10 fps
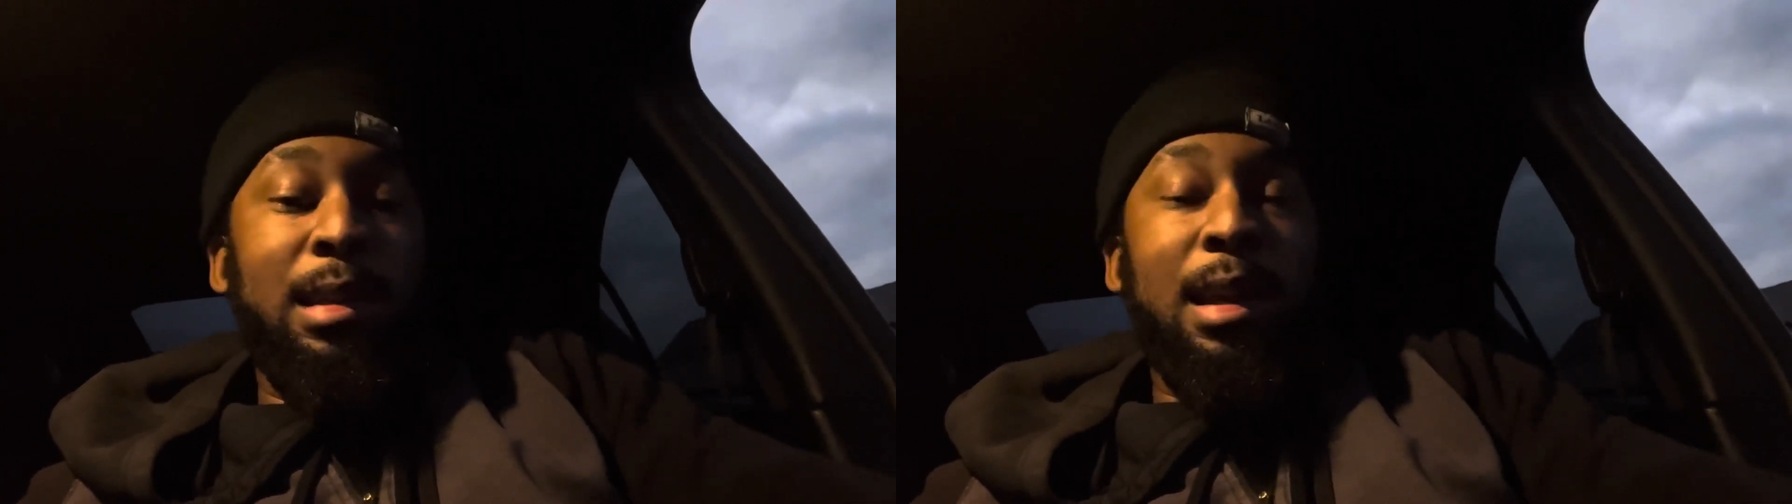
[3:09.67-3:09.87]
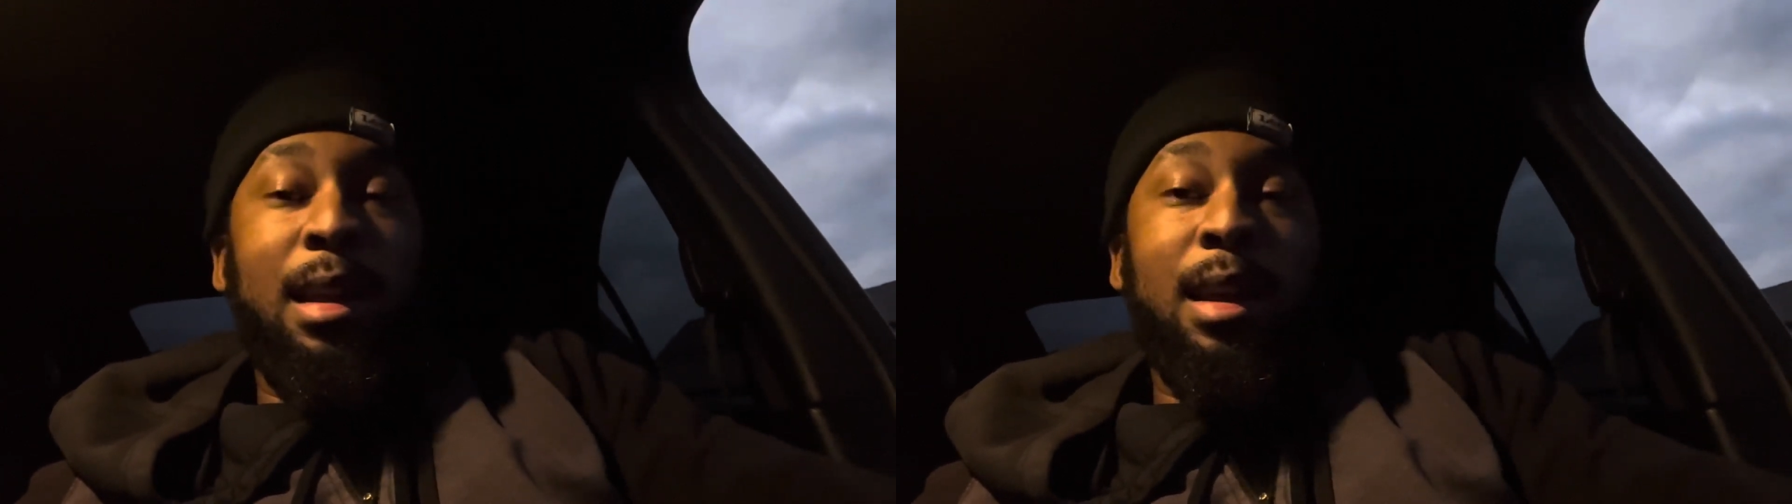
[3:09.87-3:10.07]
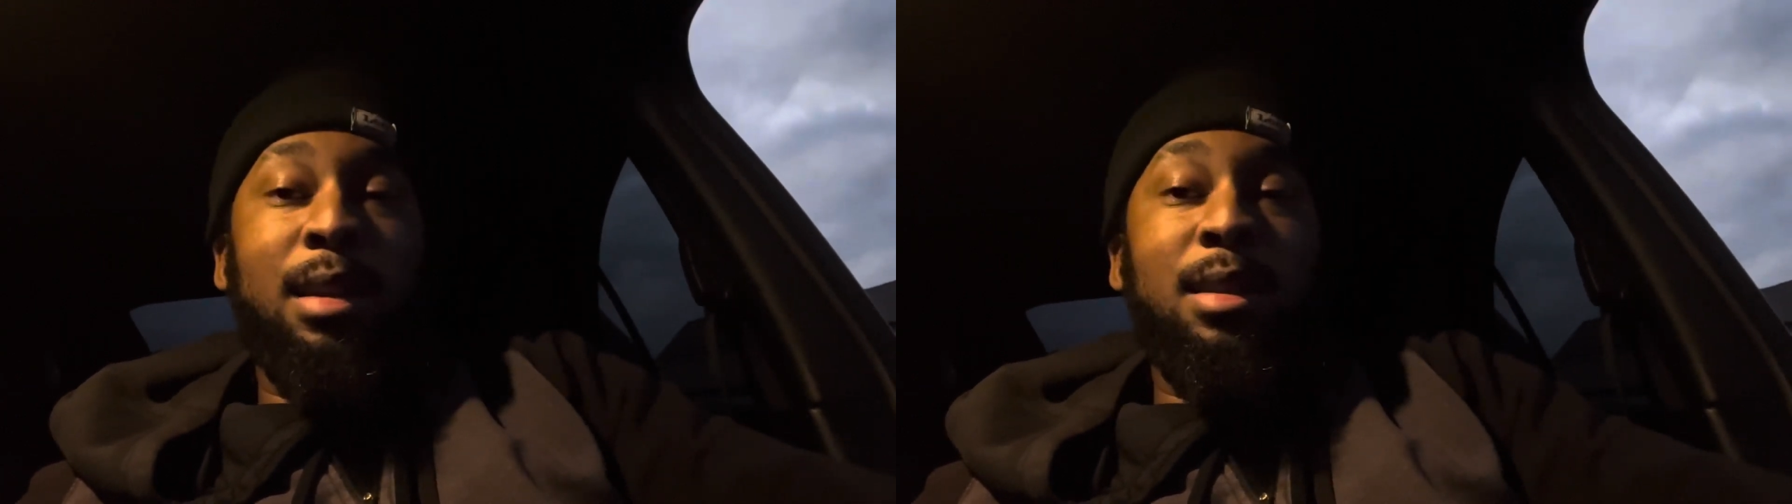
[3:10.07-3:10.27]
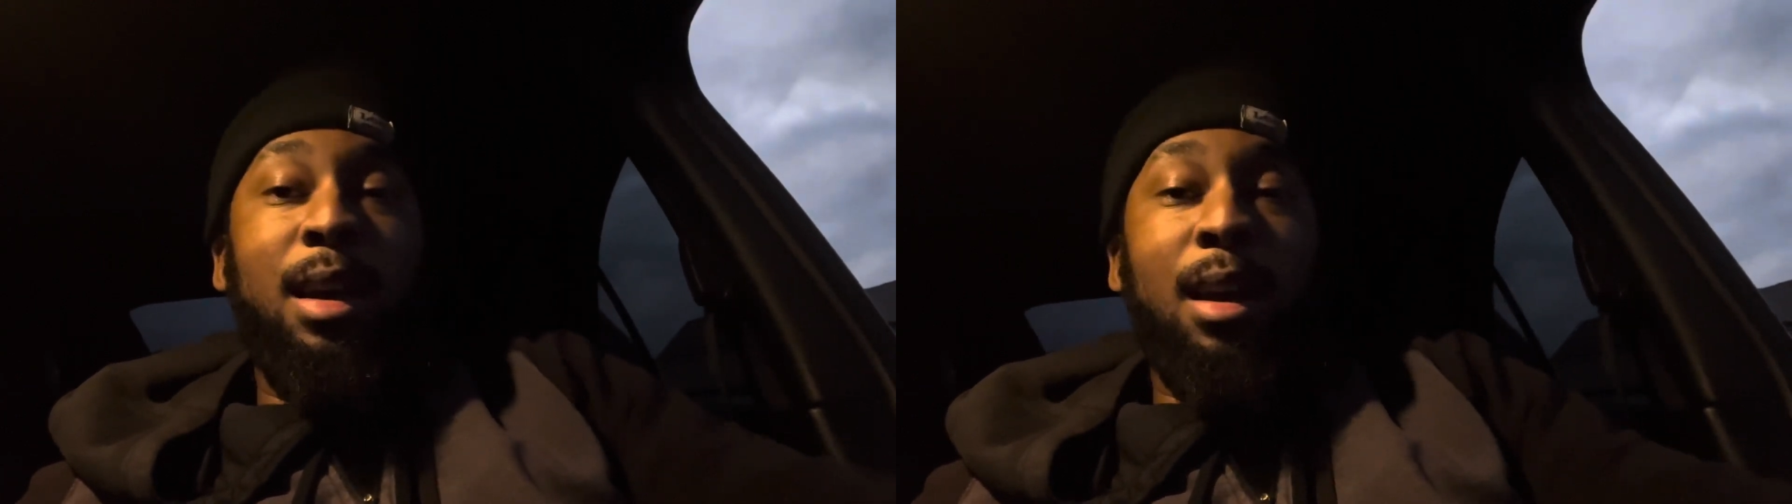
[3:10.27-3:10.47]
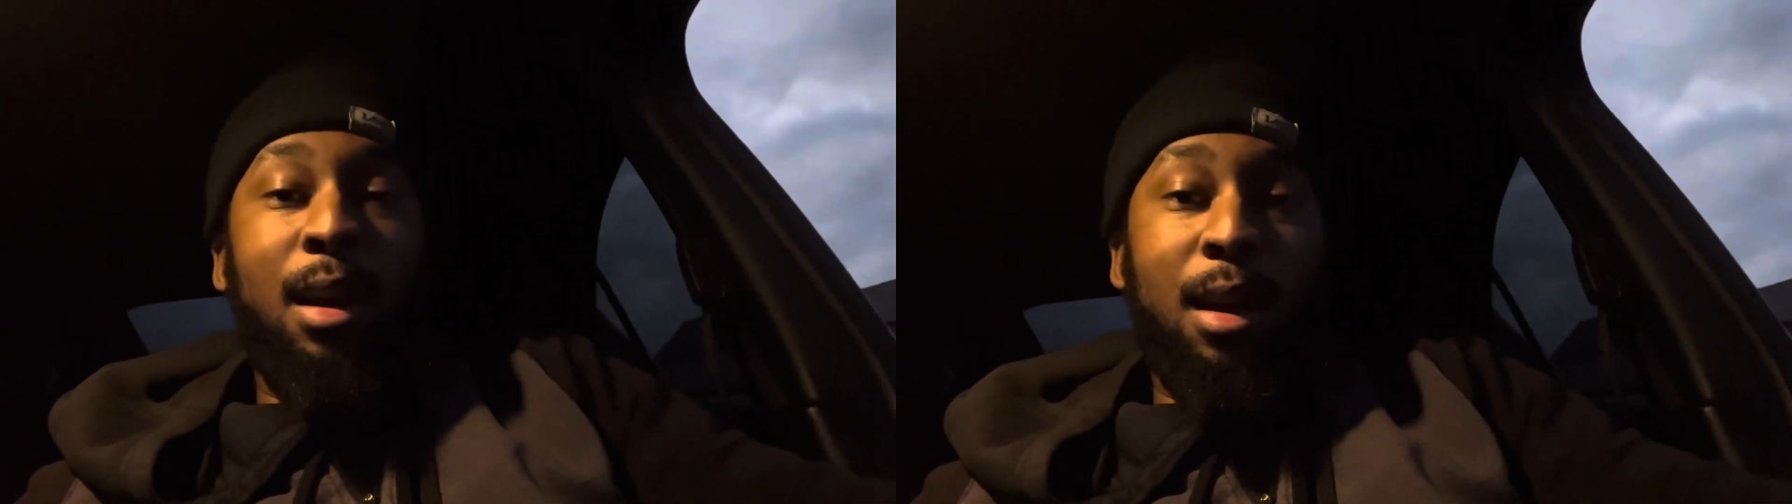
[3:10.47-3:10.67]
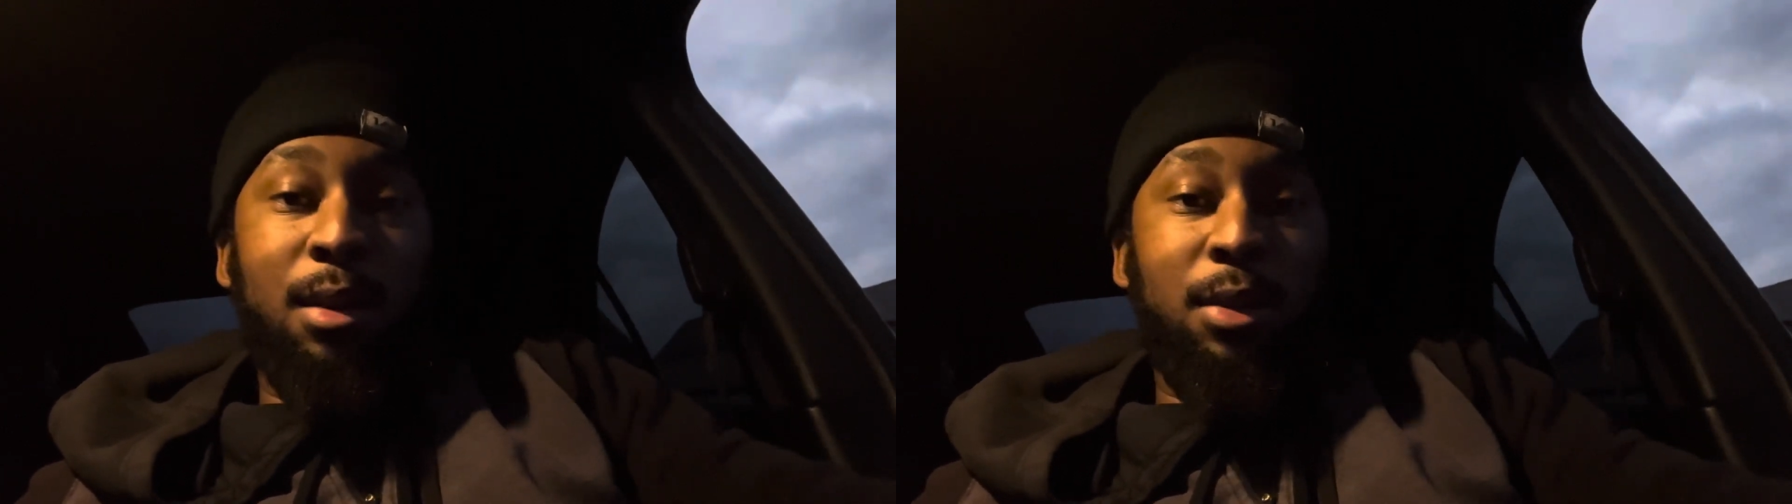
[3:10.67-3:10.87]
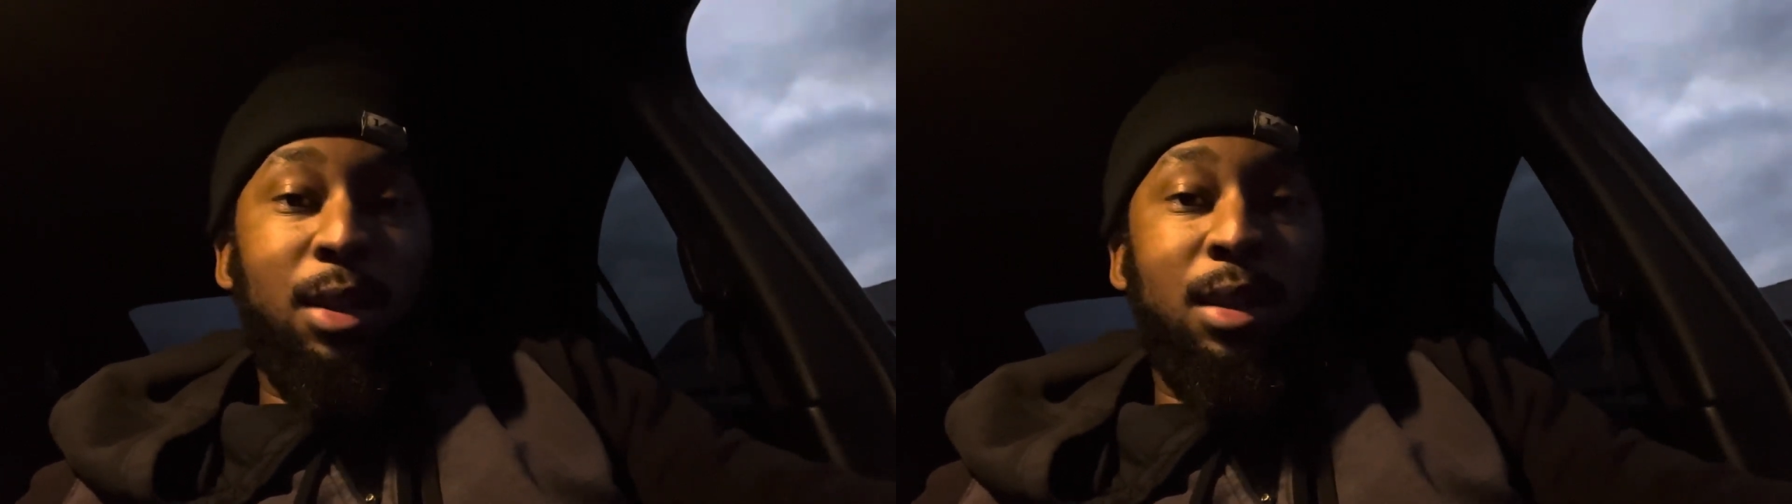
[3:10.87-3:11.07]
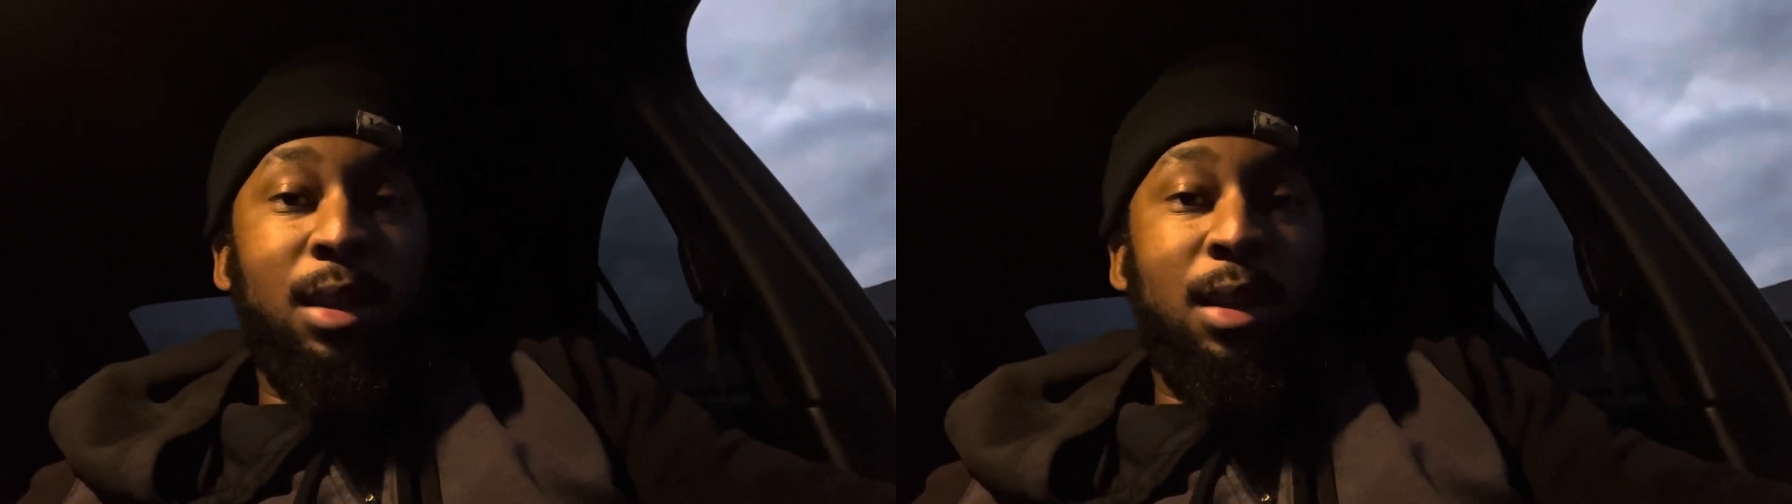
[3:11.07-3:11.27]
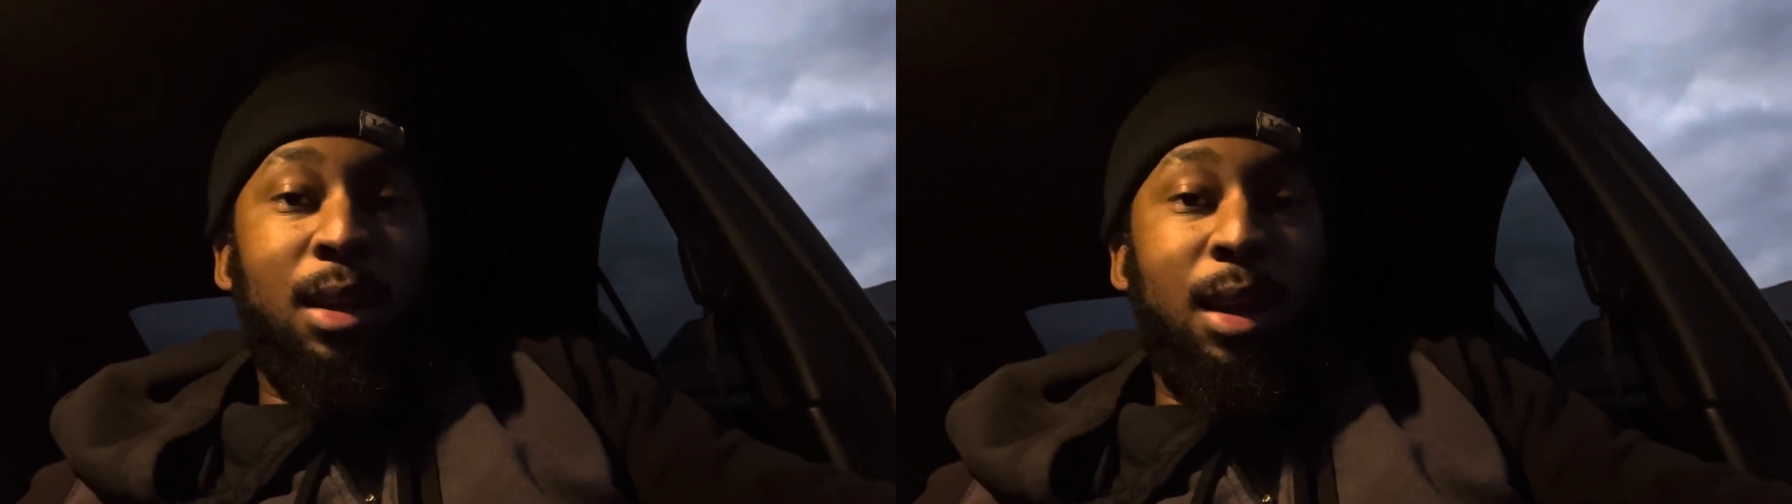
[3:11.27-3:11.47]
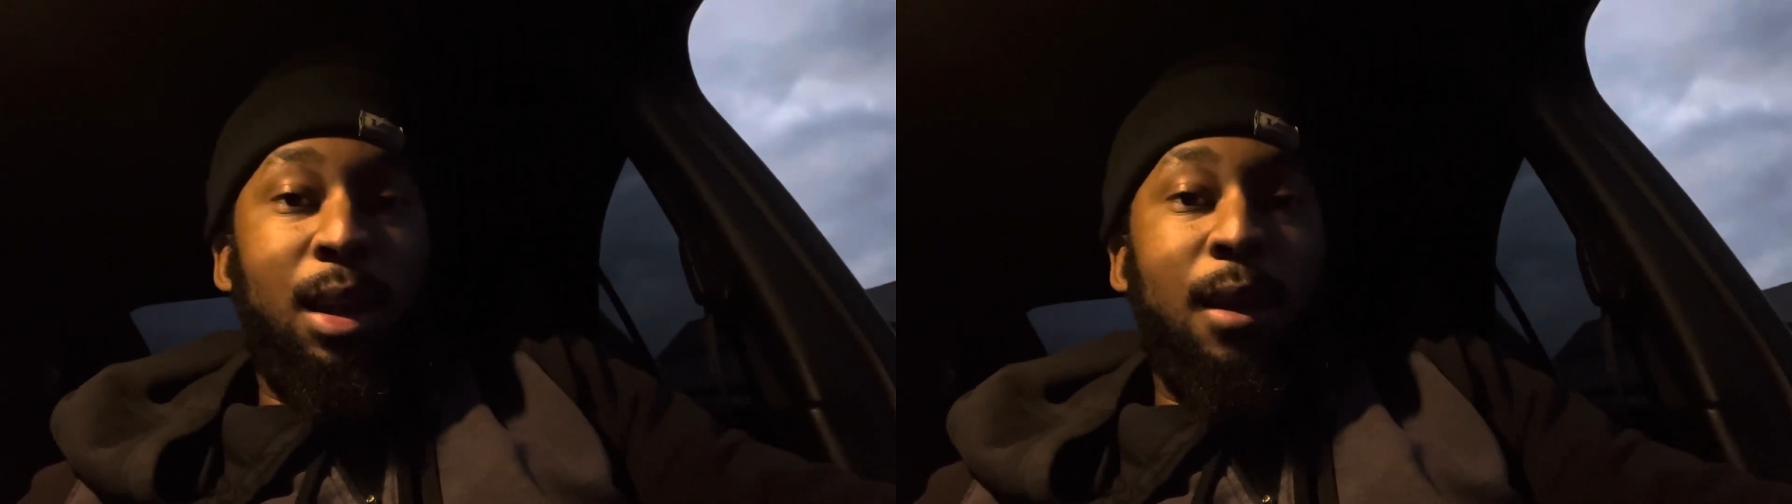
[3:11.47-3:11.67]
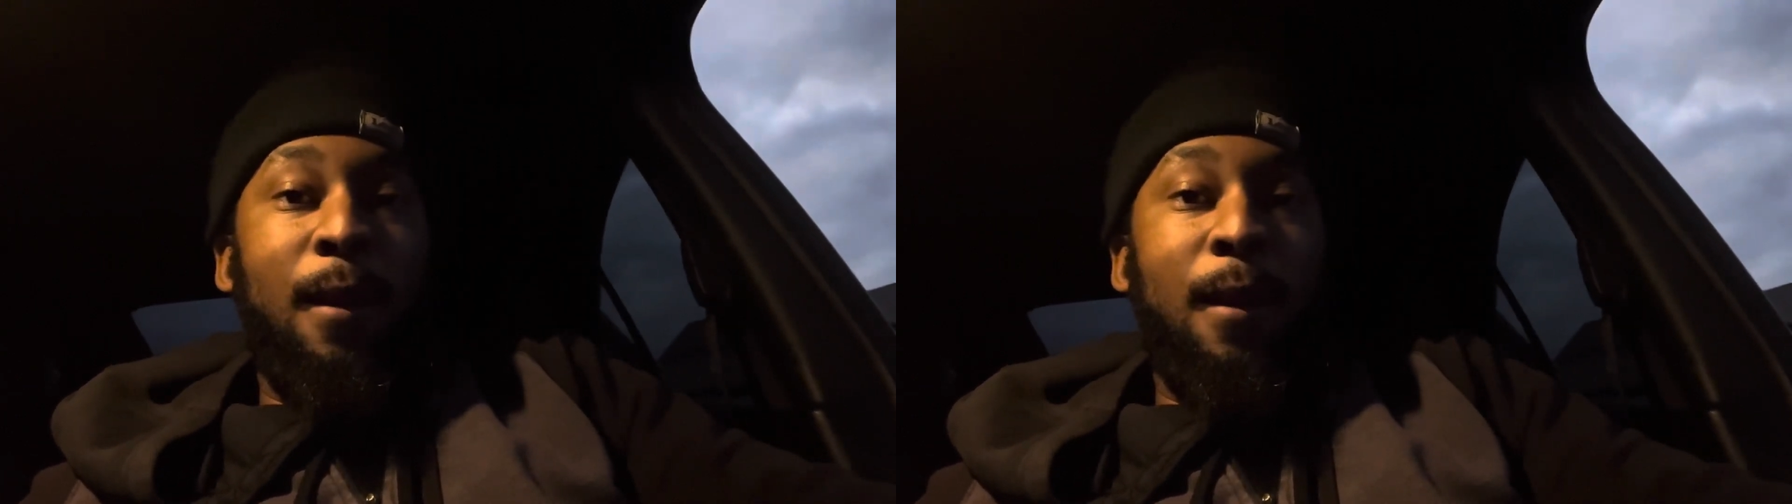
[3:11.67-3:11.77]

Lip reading: It's not like it's data logged or anything like that.